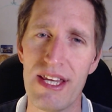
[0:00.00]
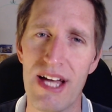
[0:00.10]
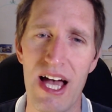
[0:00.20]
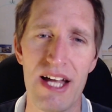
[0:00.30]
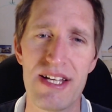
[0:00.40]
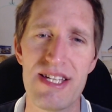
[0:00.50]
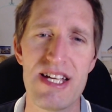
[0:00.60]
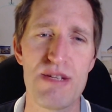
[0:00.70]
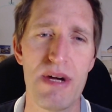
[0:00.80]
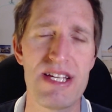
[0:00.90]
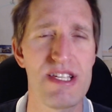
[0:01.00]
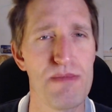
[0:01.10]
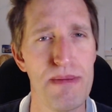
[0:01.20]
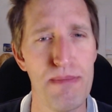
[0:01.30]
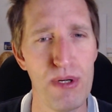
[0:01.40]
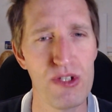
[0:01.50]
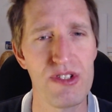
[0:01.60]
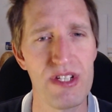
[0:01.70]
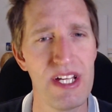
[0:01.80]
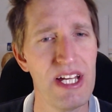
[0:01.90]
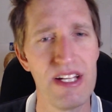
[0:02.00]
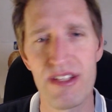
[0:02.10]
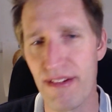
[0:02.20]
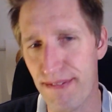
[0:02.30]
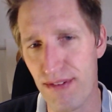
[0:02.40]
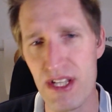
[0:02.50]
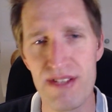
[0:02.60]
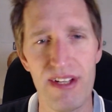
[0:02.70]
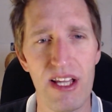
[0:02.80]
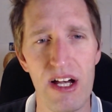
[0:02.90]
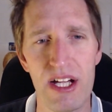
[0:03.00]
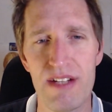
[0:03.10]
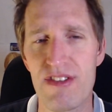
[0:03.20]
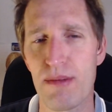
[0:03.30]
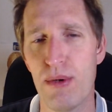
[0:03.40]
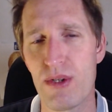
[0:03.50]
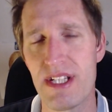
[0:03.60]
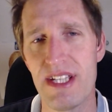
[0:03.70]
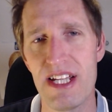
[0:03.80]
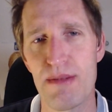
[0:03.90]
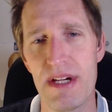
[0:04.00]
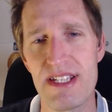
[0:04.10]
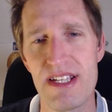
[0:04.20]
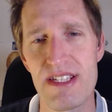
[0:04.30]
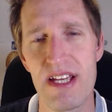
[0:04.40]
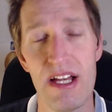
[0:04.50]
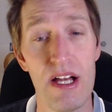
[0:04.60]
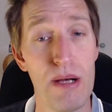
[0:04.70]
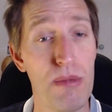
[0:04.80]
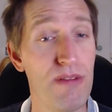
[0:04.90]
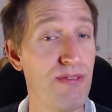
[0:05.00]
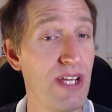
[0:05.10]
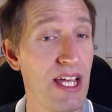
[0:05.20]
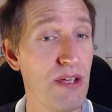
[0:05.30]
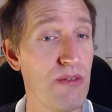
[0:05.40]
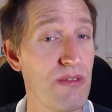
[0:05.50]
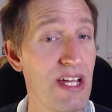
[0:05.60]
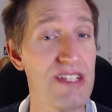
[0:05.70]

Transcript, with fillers: the HANA database has been pushed to the front of a line of supported databases, but for now, that